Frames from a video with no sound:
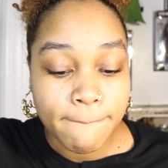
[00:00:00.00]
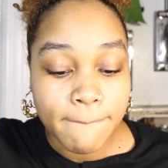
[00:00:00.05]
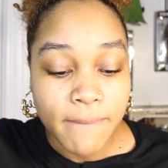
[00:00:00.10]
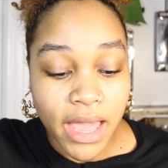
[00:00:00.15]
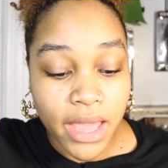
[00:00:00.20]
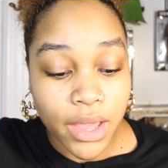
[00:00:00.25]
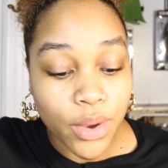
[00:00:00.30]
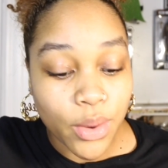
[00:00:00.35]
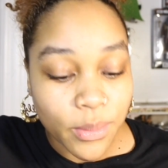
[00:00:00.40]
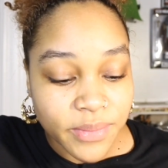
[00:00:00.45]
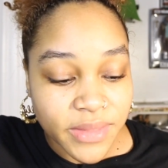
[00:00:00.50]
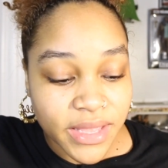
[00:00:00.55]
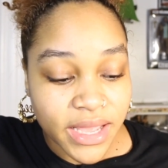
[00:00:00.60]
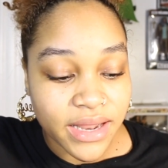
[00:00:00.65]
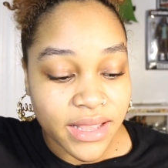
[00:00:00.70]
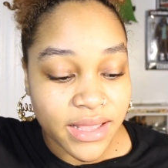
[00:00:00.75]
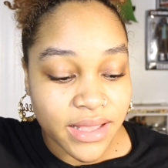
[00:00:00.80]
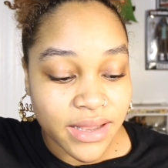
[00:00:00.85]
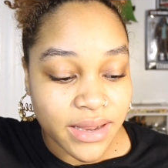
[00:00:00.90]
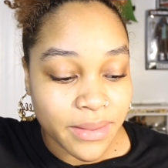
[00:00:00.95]
I hope that
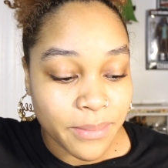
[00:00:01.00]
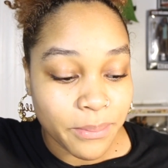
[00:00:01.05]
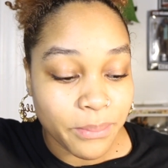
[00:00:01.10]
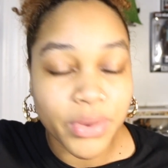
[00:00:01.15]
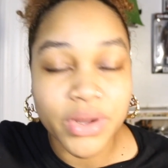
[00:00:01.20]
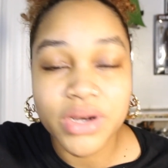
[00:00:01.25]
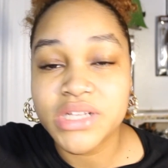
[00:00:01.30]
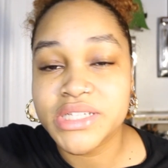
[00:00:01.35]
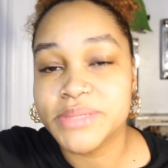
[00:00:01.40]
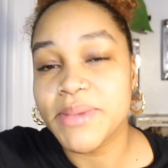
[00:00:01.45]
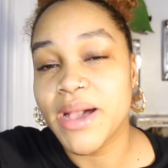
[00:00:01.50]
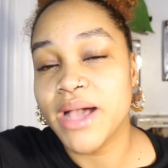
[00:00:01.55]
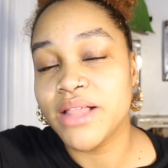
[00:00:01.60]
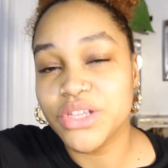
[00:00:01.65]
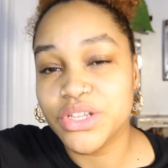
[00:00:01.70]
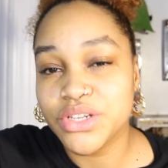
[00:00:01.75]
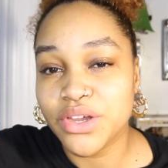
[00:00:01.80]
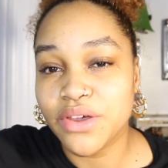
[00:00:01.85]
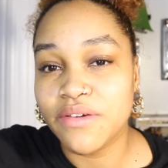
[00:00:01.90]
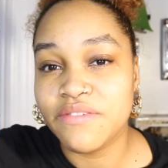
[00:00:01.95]
it put a smile
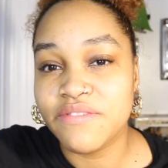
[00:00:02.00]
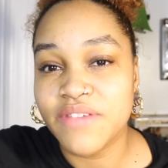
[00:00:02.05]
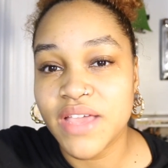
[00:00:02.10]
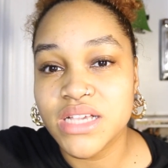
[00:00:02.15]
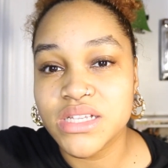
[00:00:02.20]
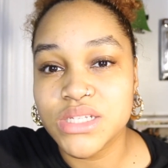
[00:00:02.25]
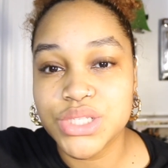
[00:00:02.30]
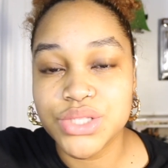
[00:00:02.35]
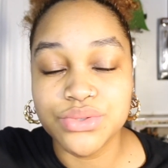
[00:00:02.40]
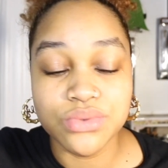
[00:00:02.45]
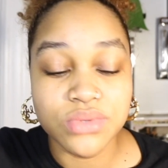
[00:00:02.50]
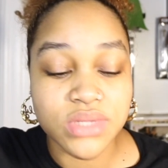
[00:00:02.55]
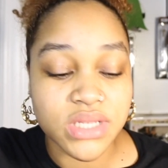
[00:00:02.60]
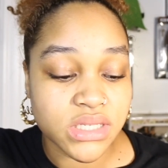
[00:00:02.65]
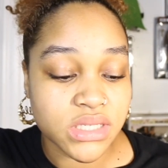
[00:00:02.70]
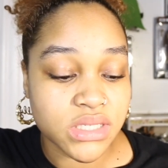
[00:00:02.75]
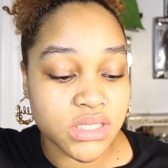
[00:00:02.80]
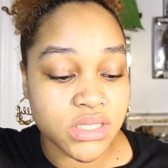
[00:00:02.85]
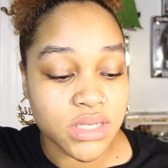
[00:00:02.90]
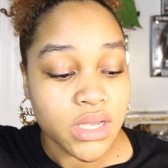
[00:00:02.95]
on your face through
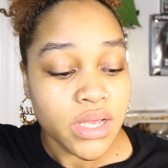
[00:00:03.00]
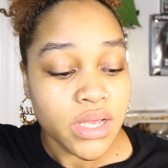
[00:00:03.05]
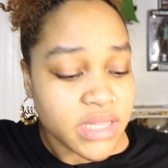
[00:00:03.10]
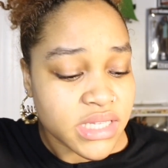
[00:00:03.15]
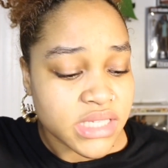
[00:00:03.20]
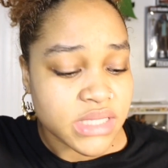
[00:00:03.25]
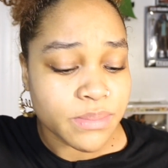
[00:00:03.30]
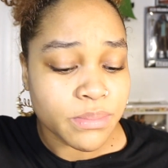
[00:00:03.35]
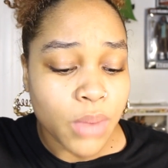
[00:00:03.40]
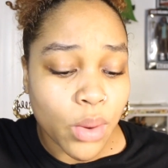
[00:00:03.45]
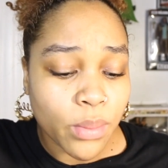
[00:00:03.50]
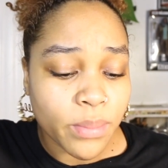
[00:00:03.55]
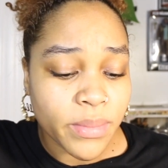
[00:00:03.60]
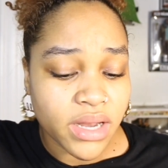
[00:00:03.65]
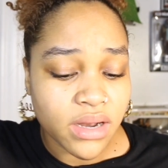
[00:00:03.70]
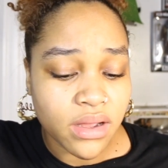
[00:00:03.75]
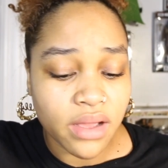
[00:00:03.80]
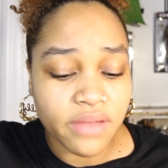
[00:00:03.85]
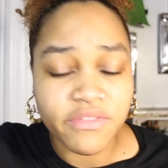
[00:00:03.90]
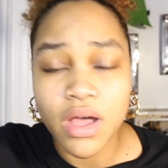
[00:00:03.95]
this
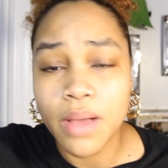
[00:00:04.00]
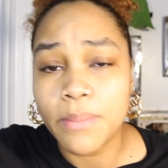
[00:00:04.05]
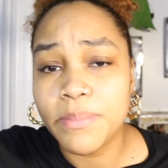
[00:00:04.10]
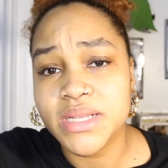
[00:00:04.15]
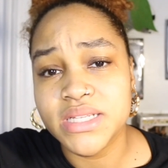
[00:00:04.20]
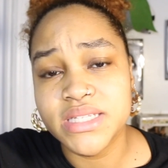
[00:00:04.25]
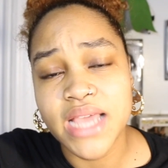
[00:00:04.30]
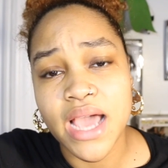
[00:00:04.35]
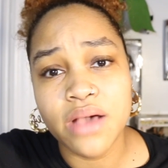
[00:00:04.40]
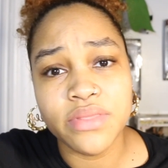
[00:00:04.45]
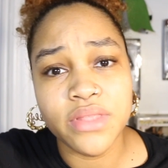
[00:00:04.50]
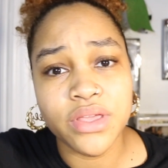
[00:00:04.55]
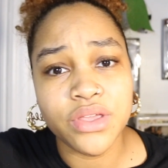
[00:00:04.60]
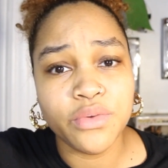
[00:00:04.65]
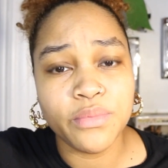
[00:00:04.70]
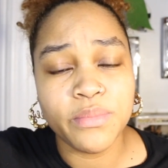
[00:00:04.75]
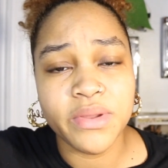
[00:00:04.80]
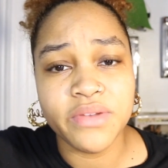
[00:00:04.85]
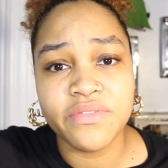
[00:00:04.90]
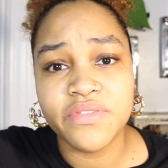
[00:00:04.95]
moment of up and down that
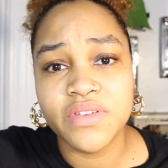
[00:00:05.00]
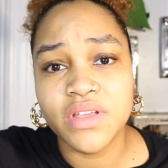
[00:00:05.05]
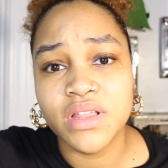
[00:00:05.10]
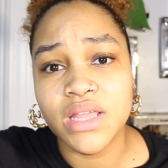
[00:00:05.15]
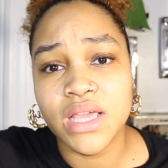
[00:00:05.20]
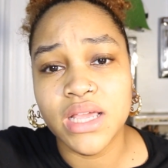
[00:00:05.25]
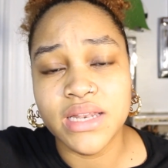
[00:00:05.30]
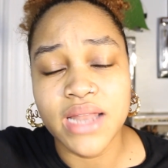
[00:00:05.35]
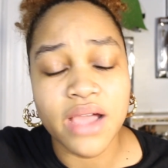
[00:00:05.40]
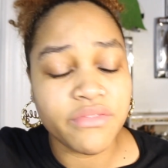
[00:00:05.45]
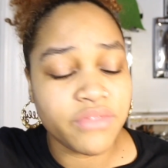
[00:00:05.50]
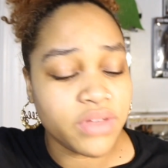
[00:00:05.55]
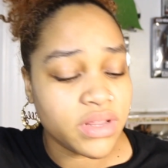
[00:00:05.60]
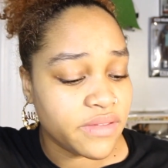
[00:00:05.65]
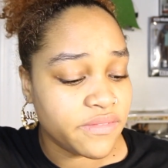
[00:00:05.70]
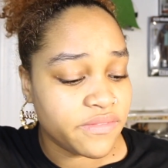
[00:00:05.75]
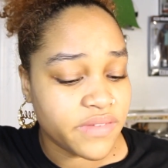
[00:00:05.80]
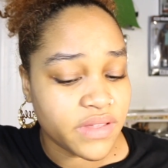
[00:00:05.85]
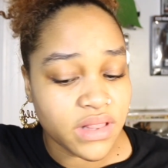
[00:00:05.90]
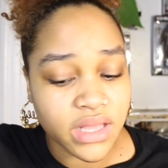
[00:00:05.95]
you've been feeling, not
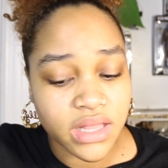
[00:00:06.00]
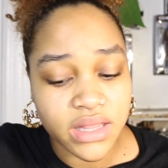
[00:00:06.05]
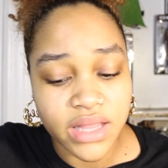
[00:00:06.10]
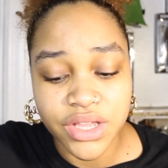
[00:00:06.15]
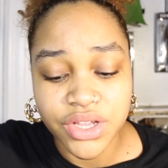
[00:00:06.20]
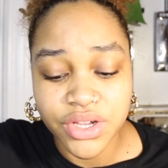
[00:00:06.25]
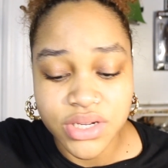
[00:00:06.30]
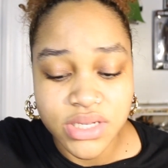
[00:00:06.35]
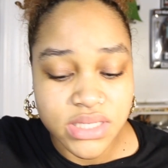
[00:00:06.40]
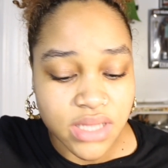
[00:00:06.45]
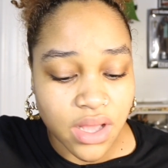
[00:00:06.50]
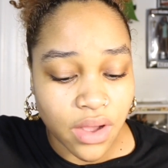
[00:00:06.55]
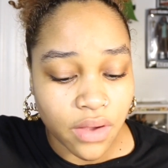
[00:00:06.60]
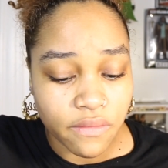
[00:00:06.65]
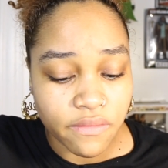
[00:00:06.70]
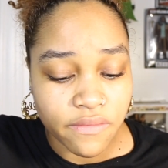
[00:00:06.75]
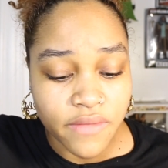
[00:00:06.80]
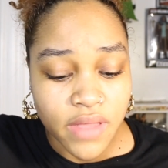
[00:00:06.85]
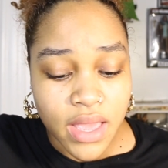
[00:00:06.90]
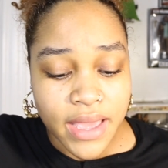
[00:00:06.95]
really feeling like
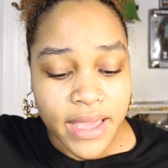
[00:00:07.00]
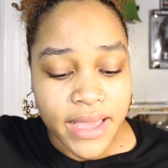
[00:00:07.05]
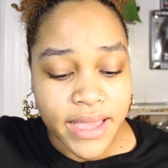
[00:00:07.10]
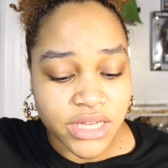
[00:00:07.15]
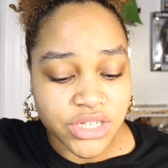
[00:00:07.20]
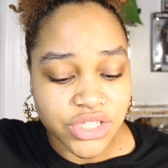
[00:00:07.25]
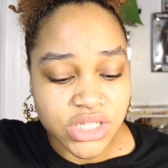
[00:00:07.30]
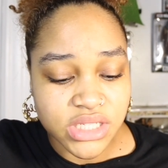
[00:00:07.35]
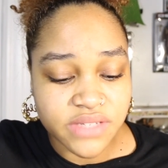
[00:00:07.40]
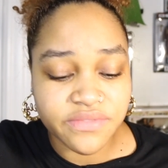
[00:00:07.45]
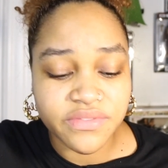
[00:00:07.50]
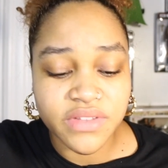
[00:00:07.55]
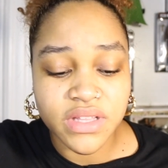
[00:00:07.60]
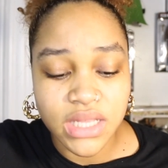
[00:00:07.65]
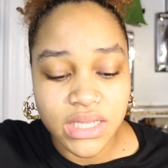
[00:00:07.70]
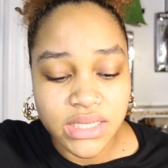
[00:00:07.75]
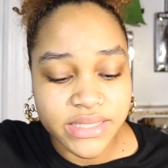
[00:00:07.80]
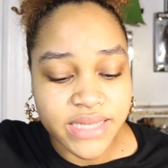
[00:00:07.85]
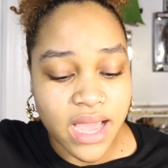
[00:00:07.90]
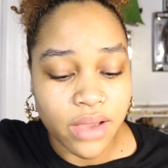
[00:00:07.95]
yourself, and just
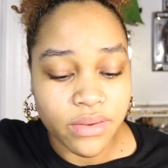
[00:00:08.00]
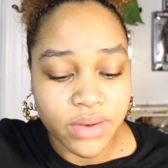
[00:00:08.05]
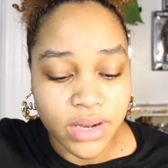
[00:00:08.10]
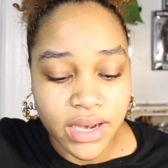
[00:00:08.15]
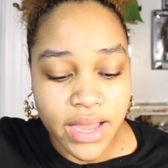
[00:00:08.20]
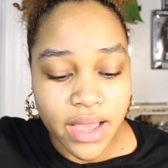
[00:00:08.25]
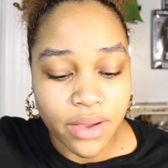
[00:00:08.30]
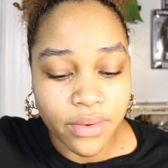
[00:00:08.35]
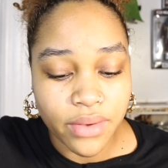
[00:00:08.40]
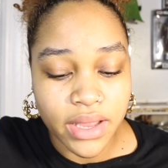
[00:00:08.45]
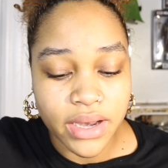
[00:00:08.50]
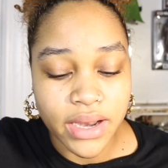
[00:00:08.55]
feeling down and out.